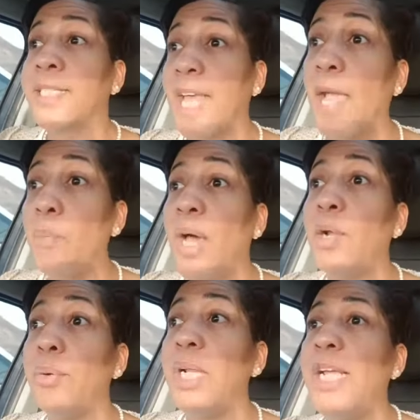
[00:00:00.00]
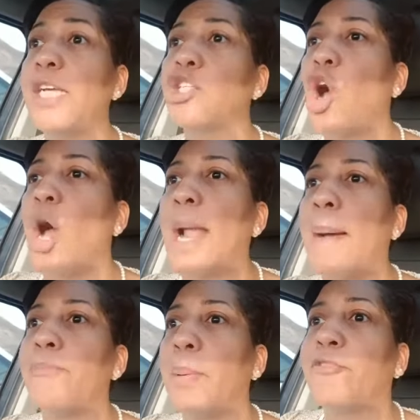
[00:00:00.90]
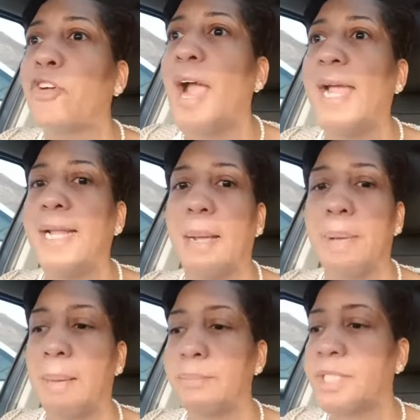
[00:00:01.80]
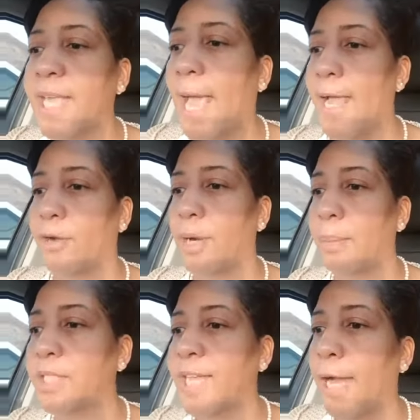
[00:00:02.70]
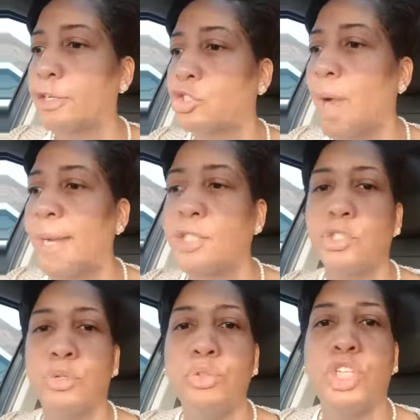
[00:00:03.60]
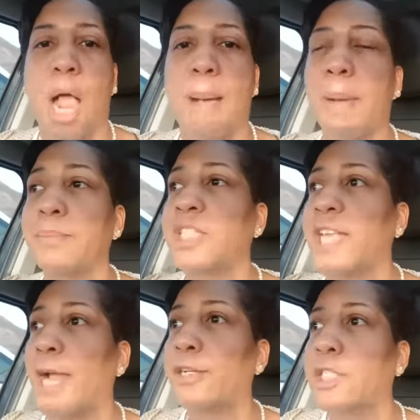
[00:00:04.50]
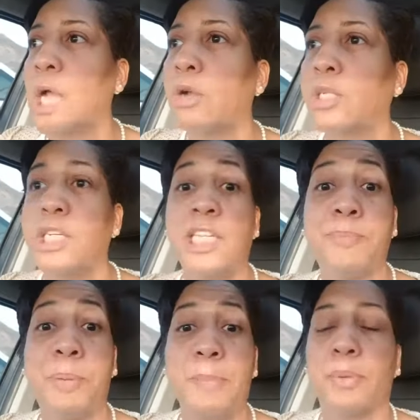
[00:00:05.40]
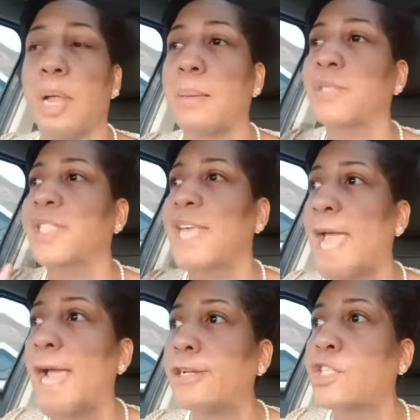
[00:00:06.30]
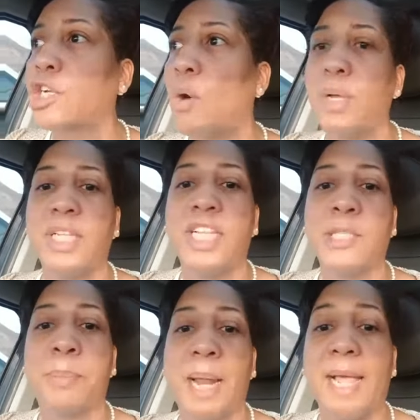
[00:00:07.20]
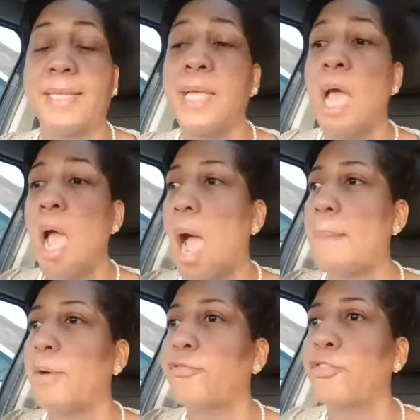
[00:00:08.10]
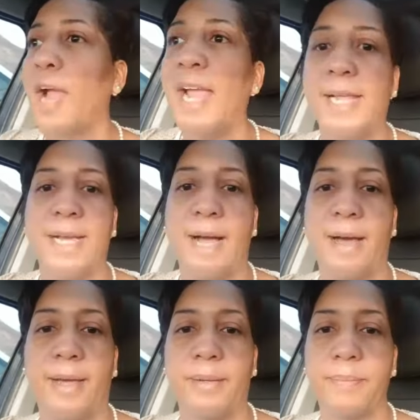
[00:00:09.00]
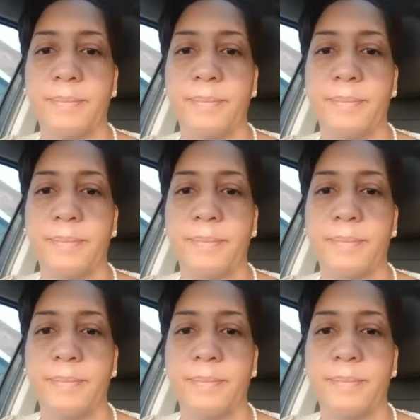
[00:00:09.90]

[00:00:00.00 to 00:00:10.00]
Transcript: Say what it really is. Lord, I'm afraid. I'm, I'm scared. I'm scared to try this new job. I'm scared to talk to these people. I'm scared to go in this place. I'm afraid, God.